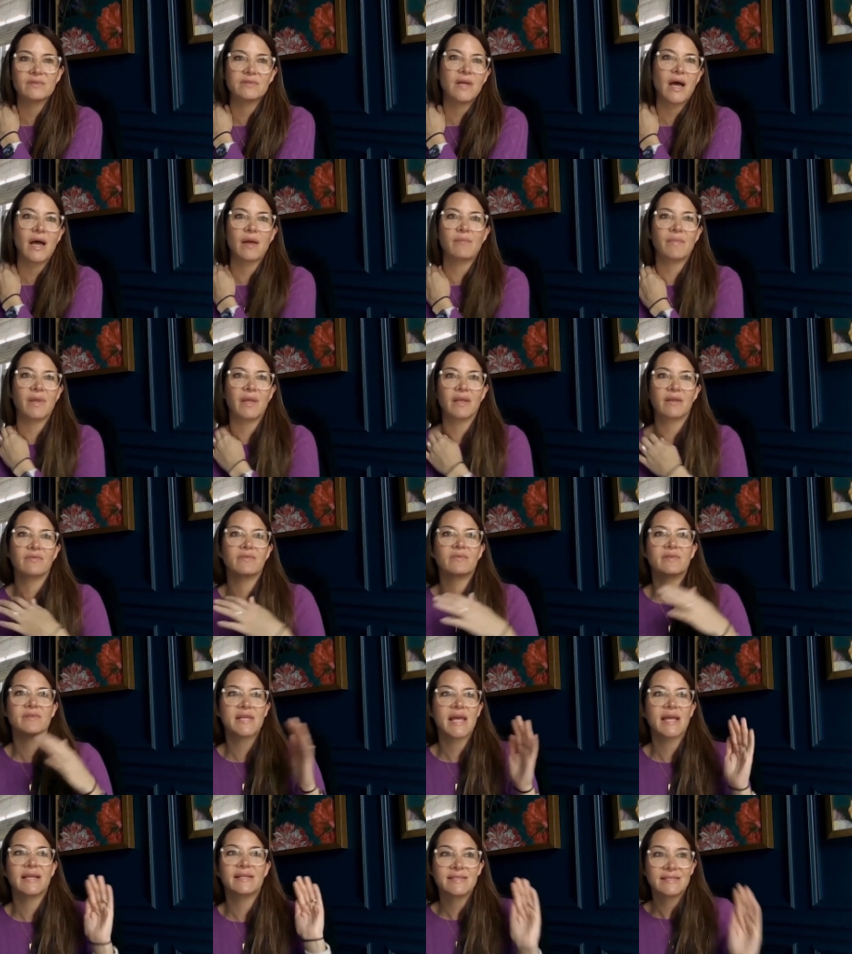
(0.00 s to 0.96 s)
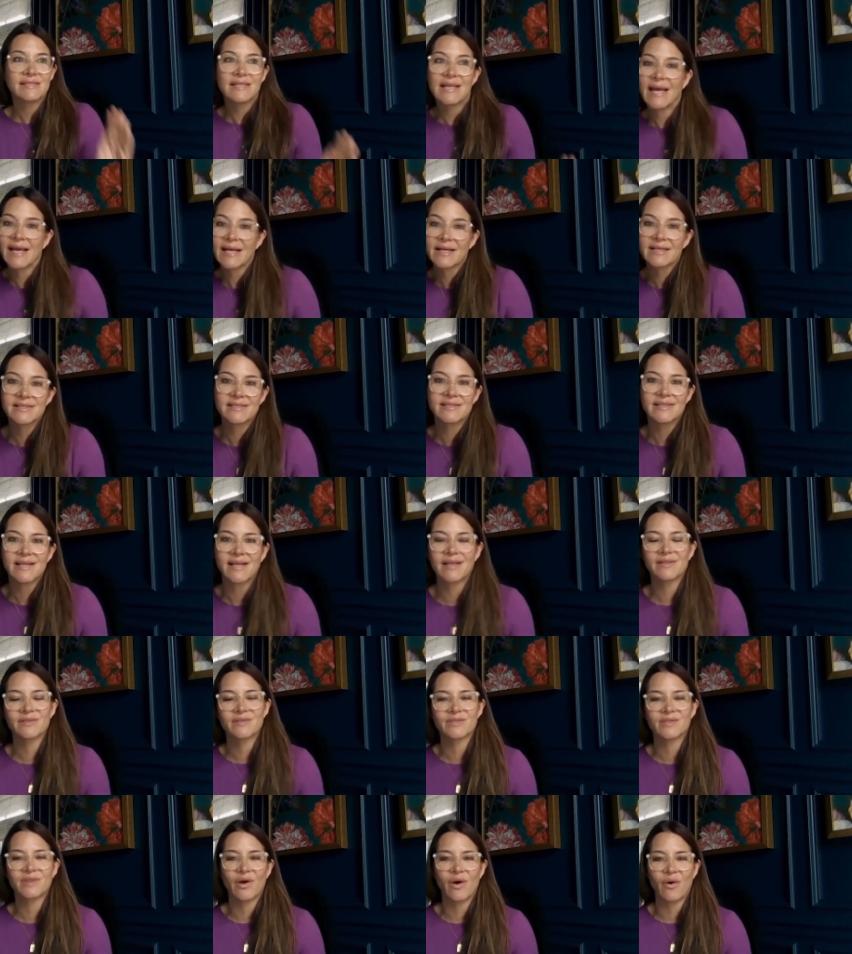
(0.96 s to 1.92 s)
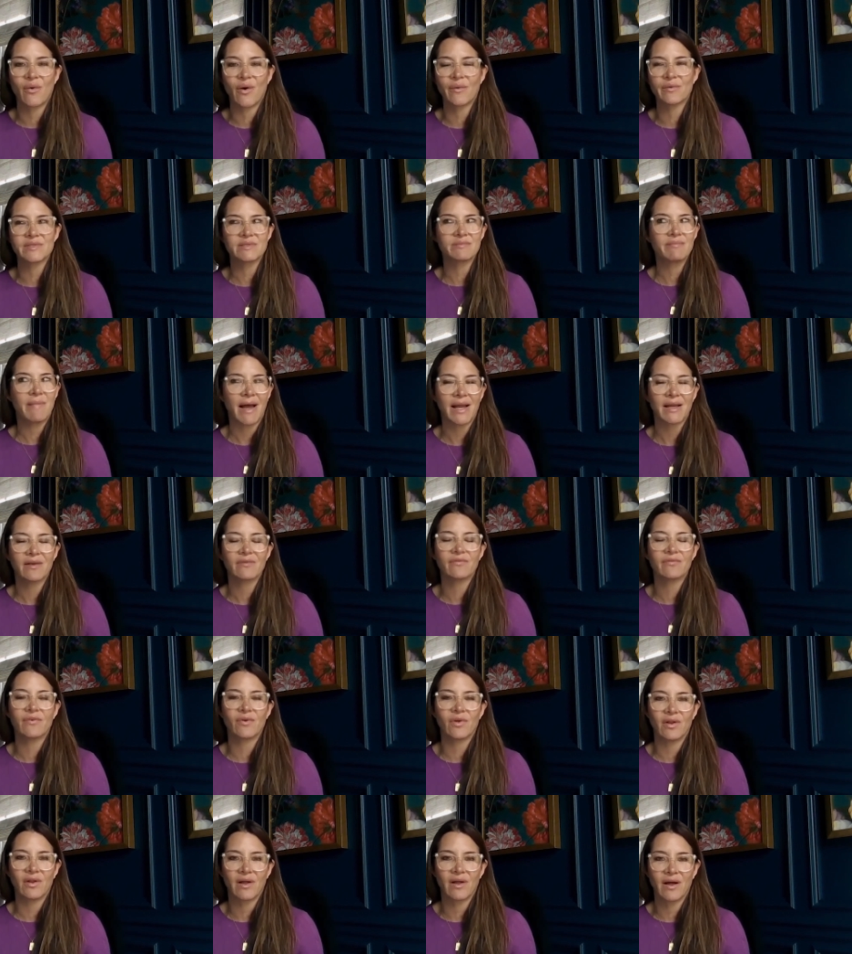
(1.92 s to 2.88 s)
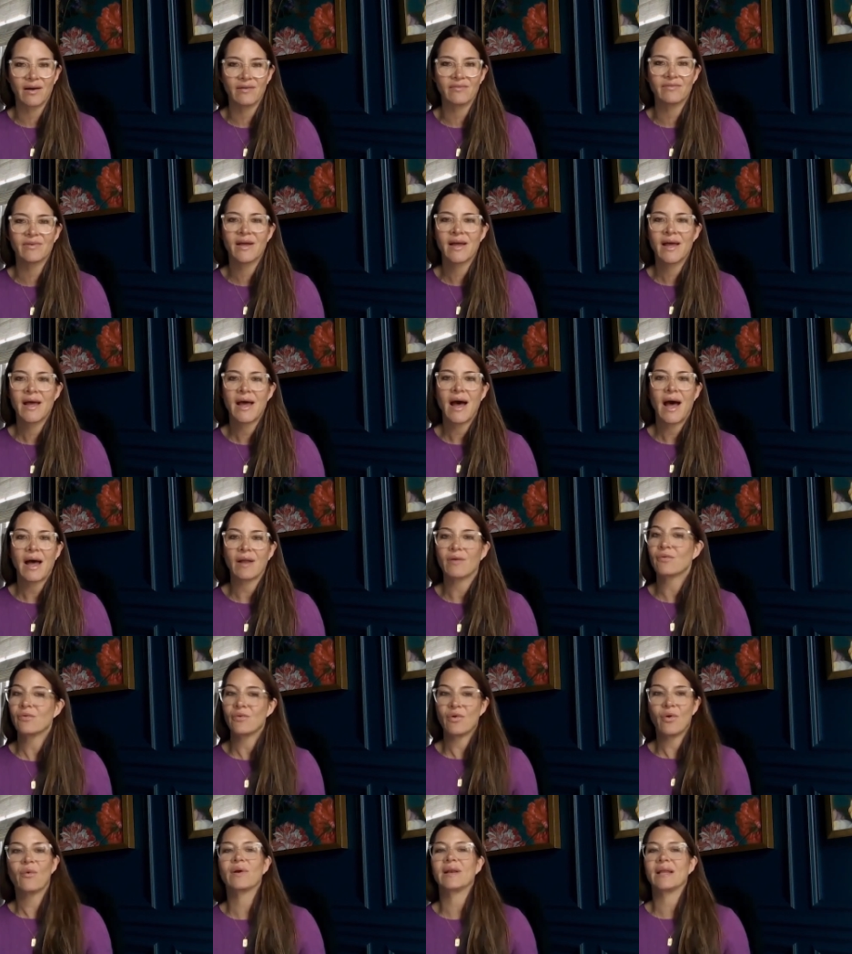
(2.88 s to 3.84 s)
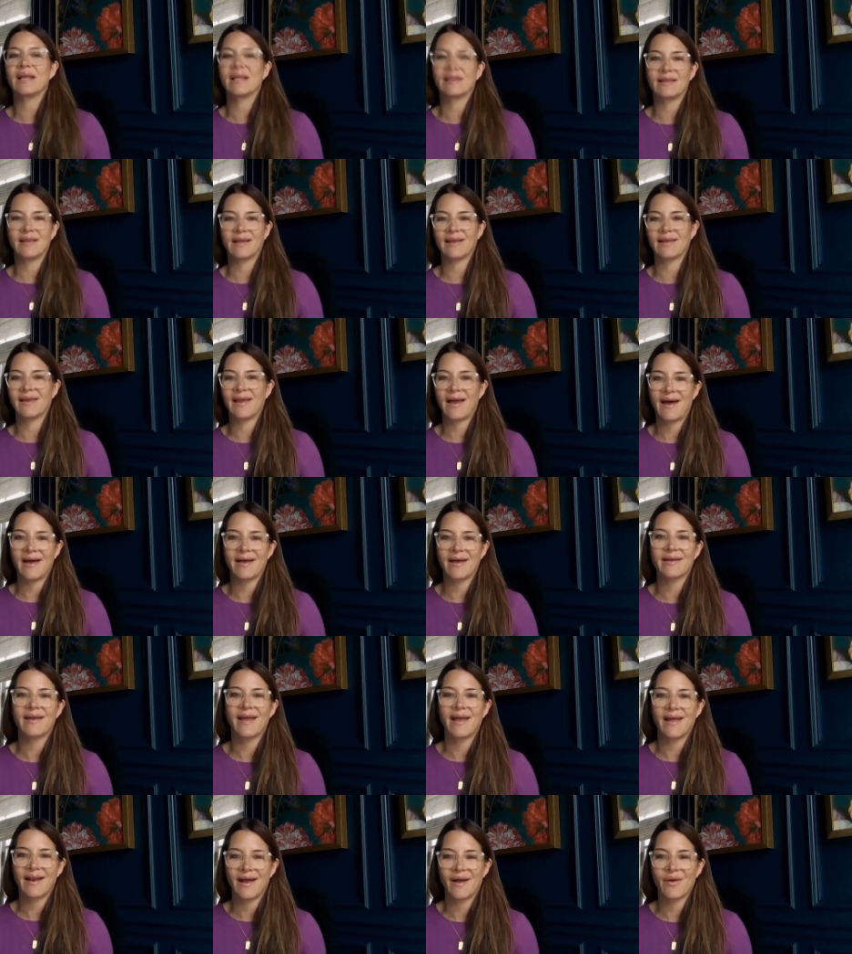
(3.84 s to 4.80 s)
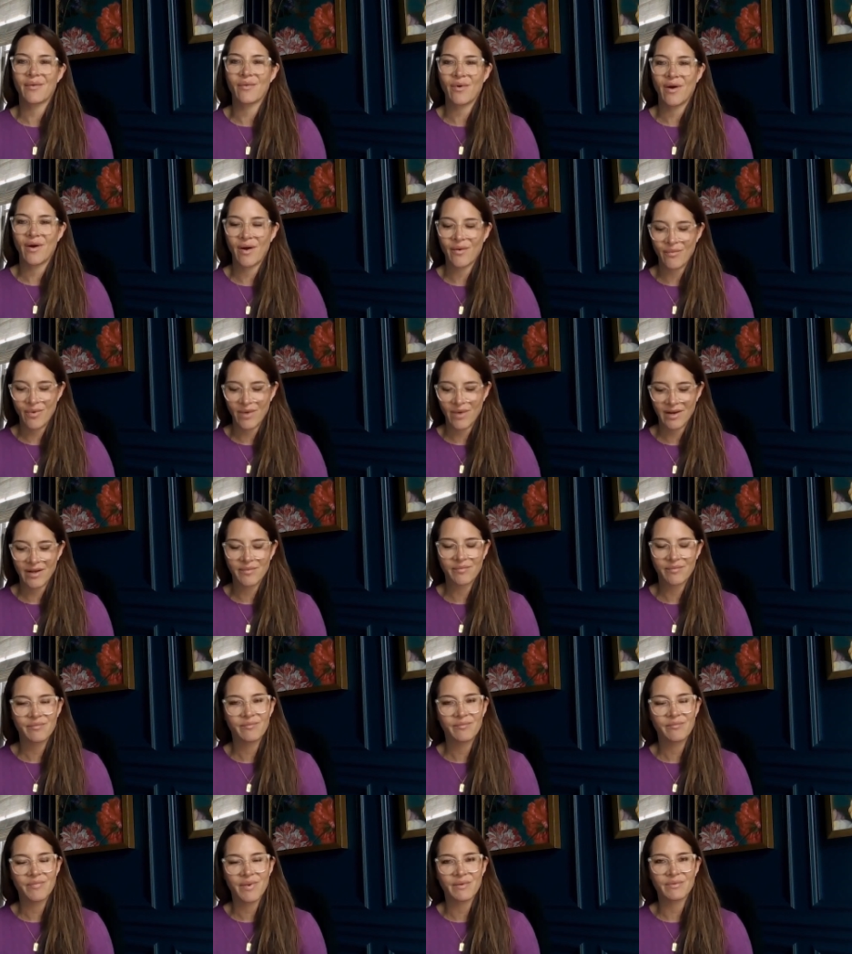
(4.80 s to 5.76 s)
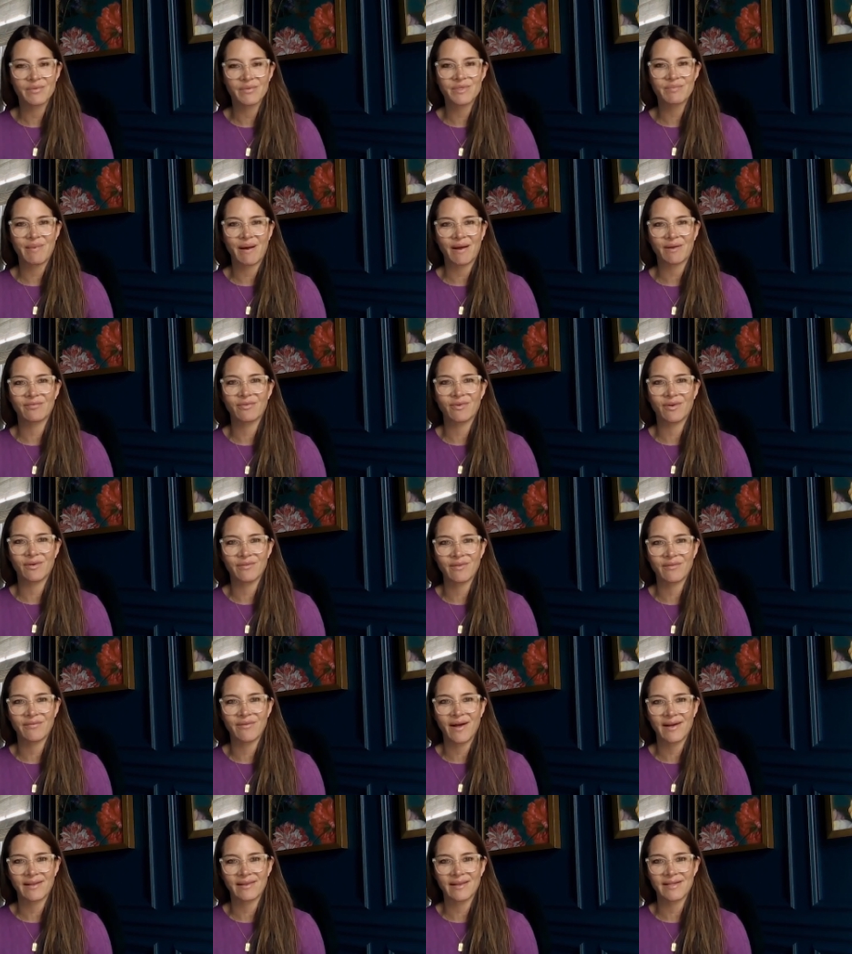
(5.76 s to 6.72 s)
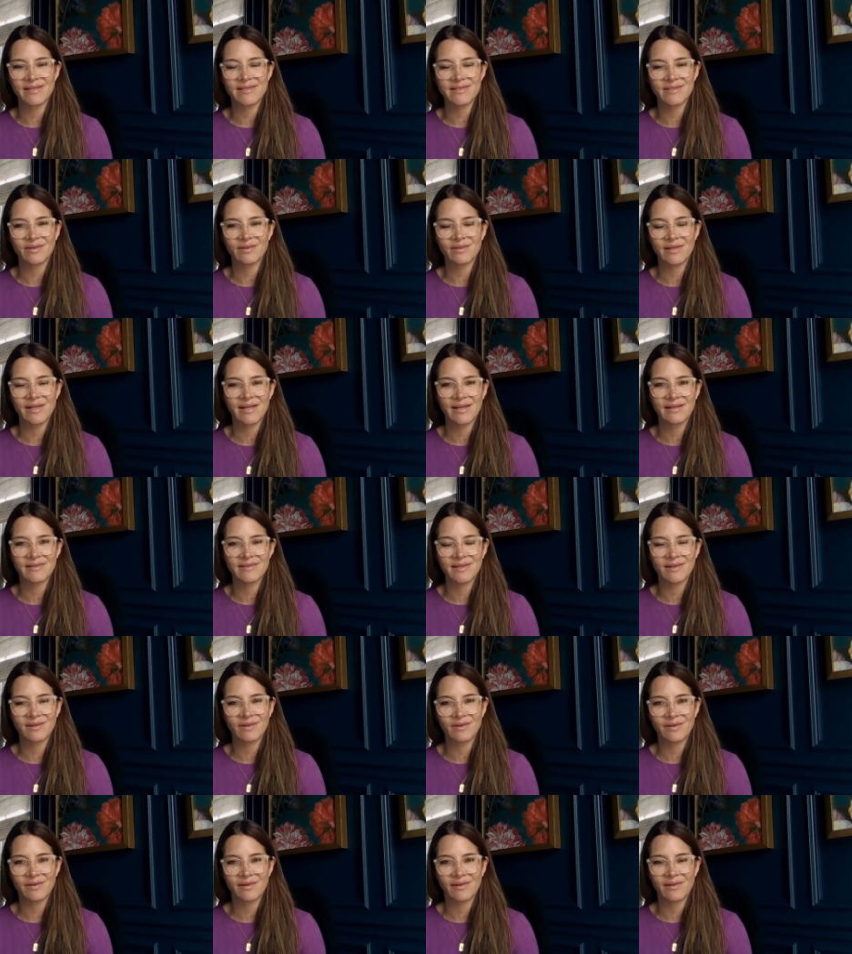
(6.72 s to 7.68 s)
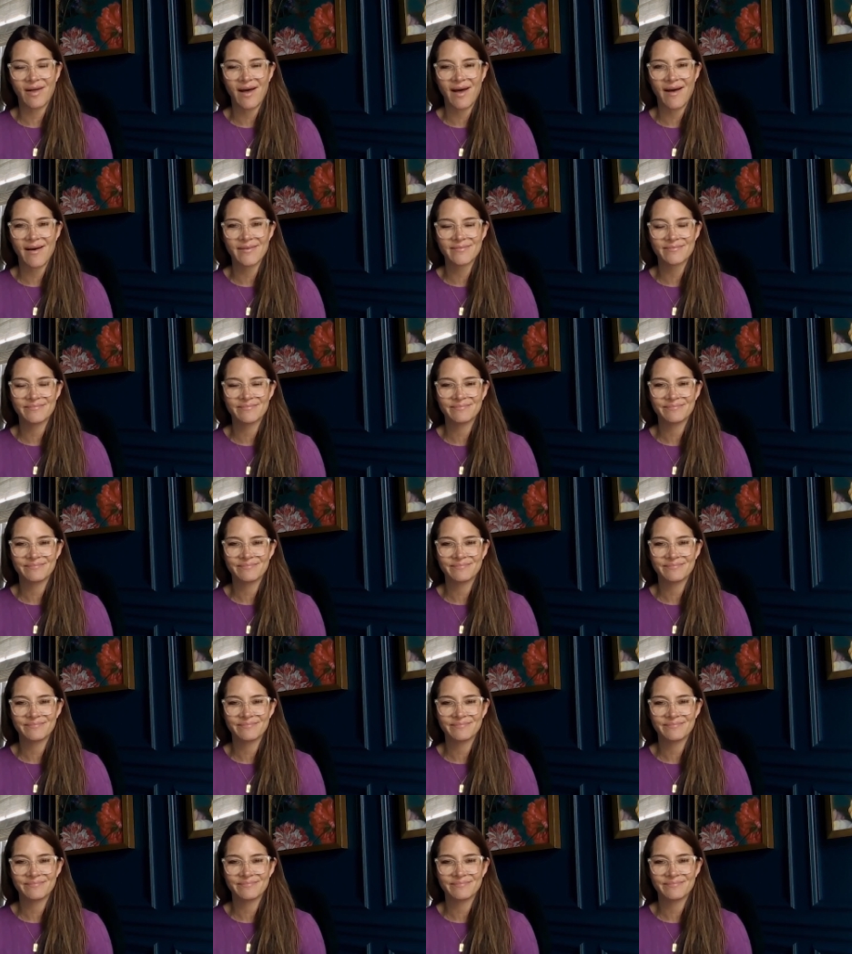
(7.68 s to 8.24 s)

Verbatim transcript: I'm in day six. And so I was mm-hmm. mindful of, I don't know anything yet. And I, I want to be respectful of the fact I still need to learn a lot.